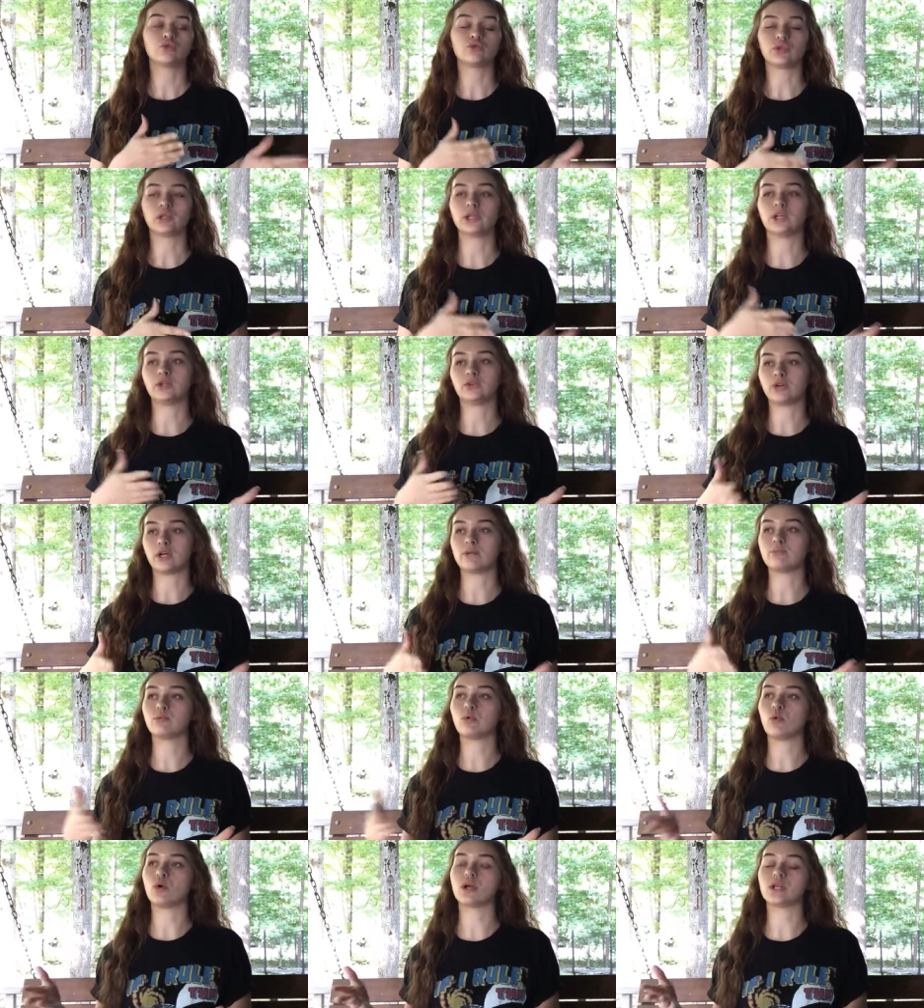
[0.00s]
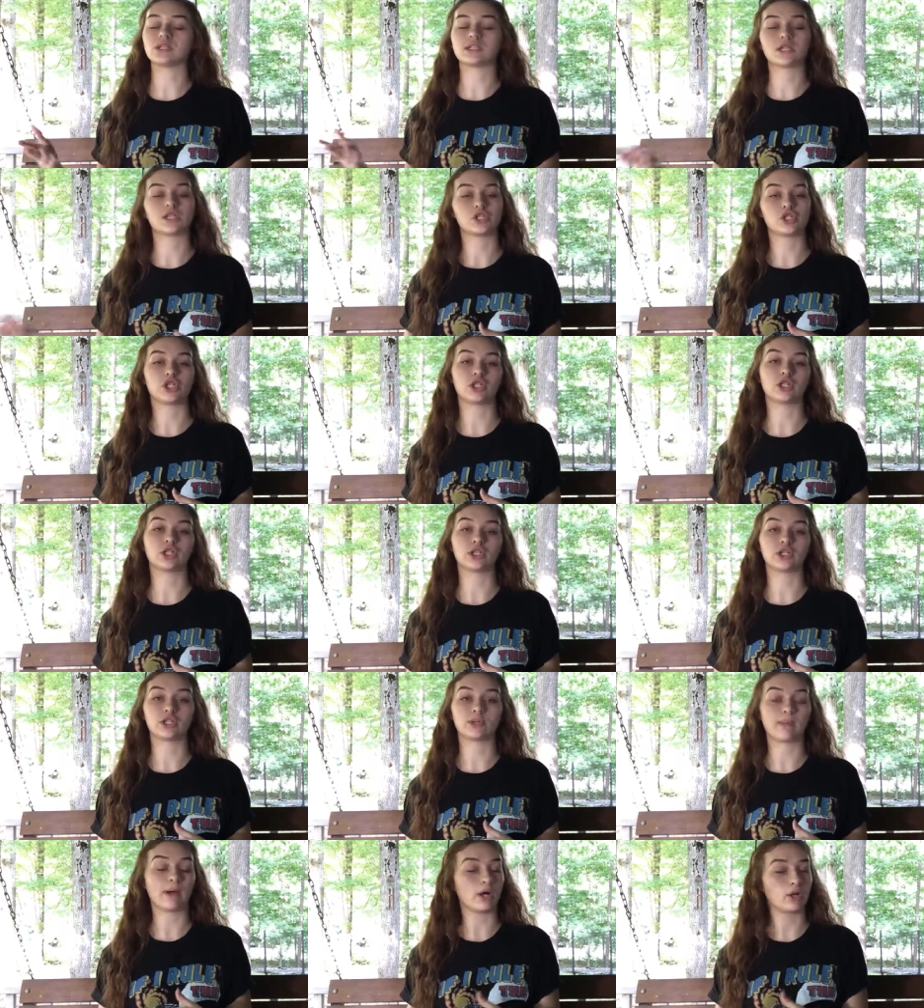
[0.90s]
really great points that she
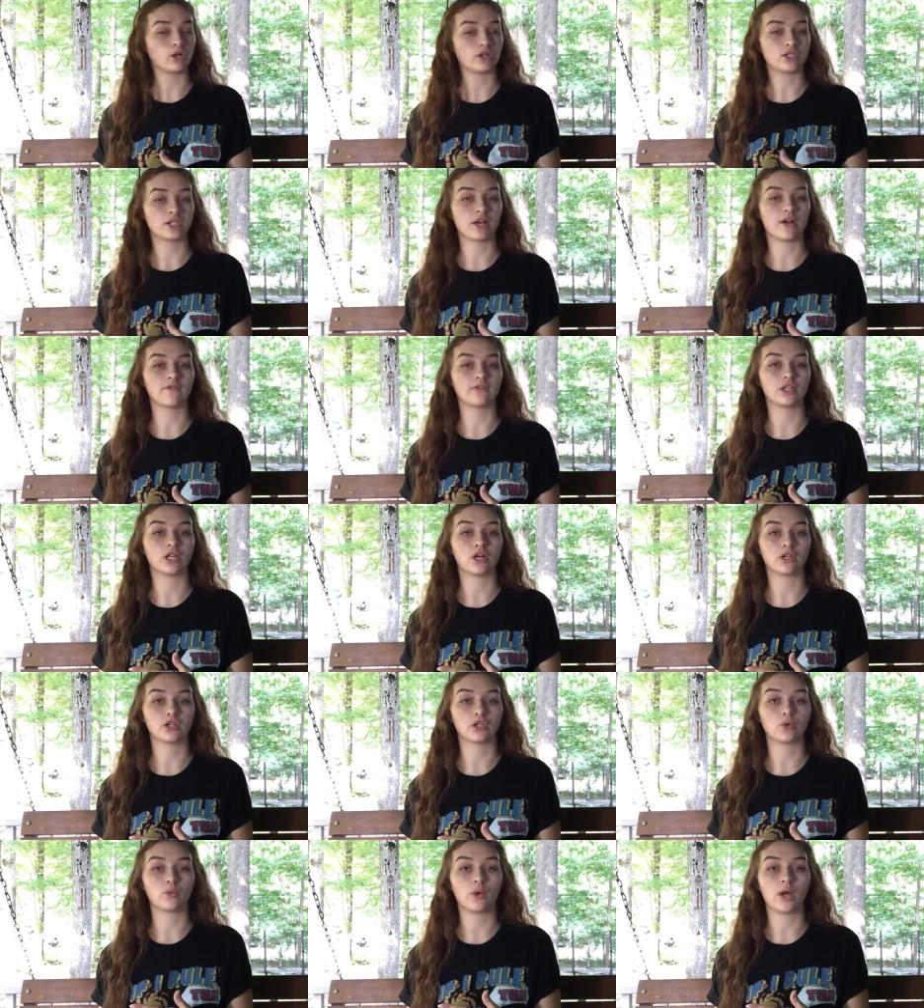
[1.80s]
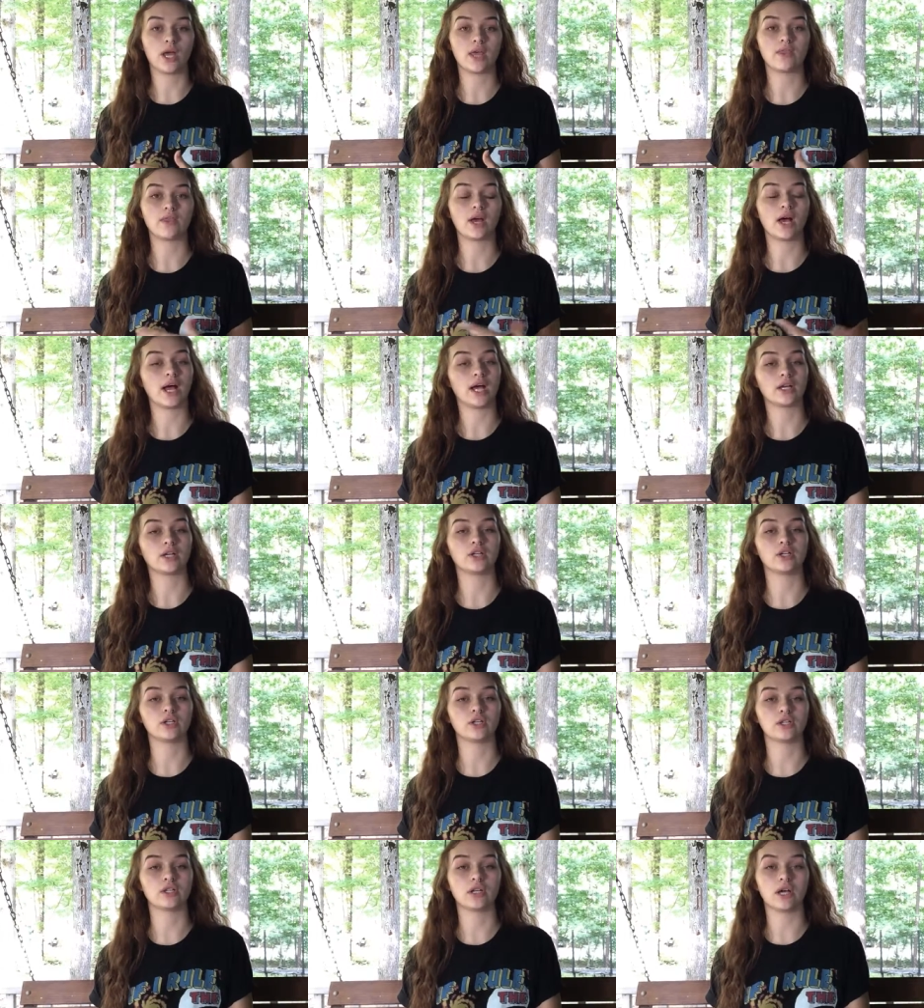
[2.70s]
learned about herself along the way that I
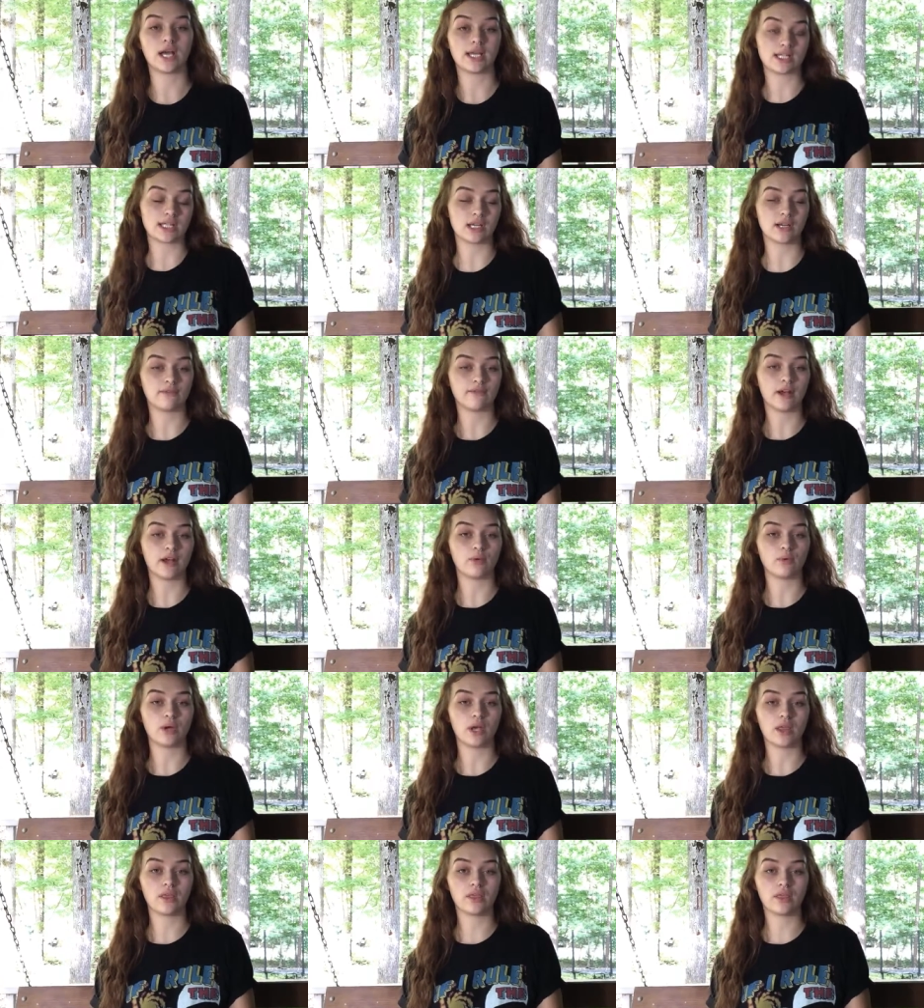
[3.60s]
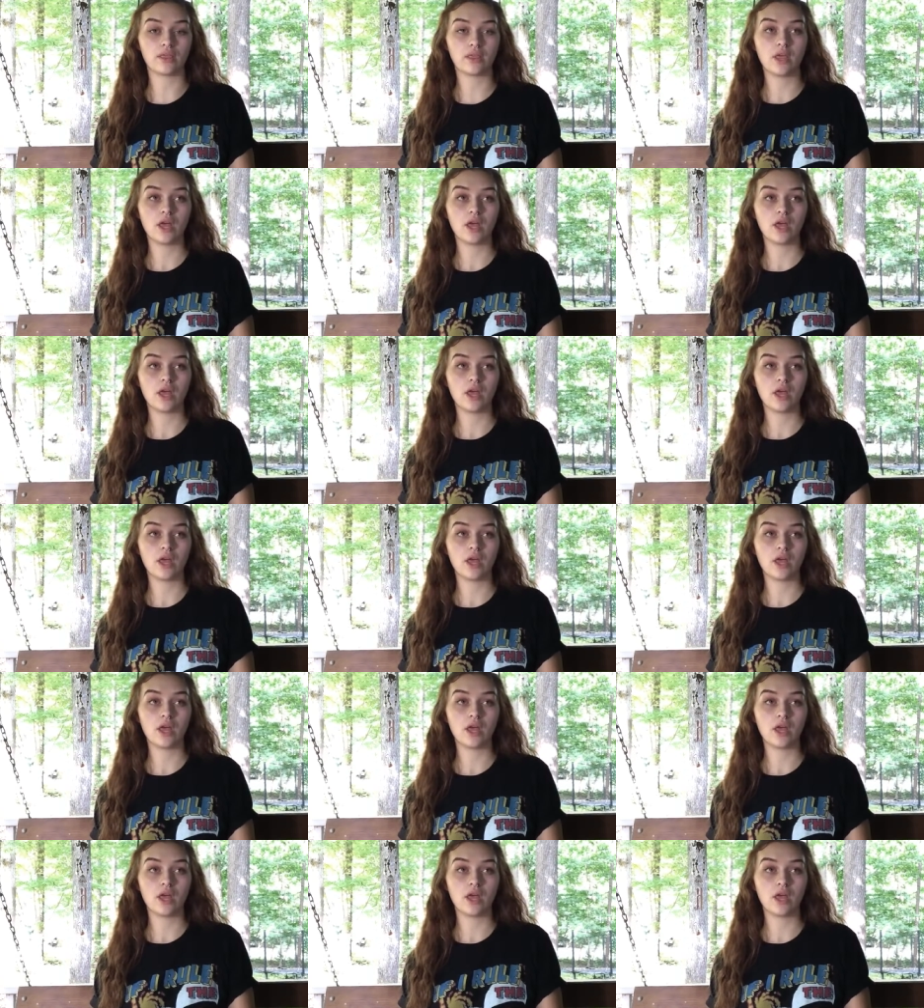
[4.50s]
could identify with.